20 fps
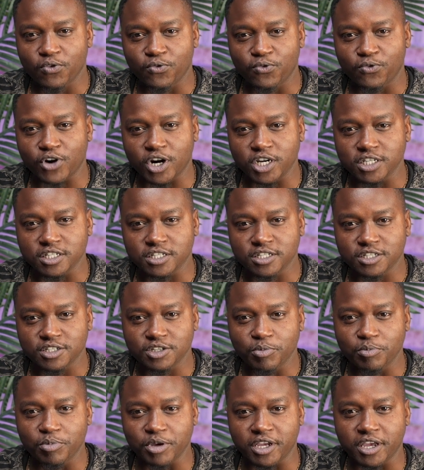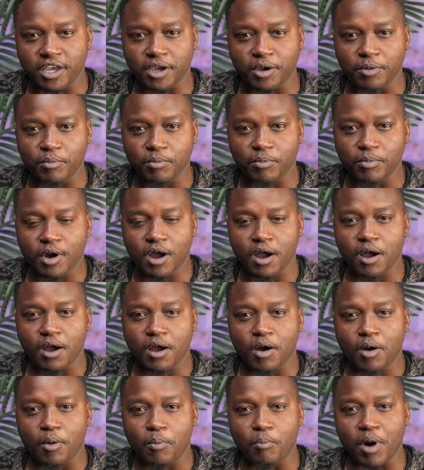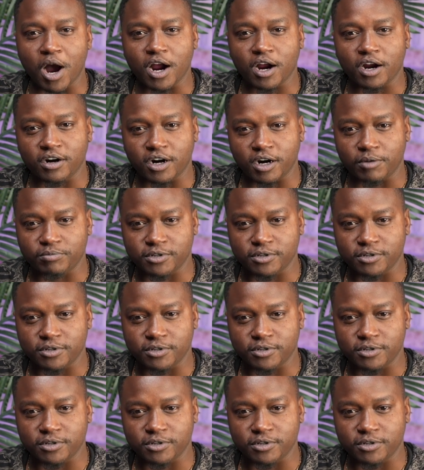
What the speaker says: France became bankrupt.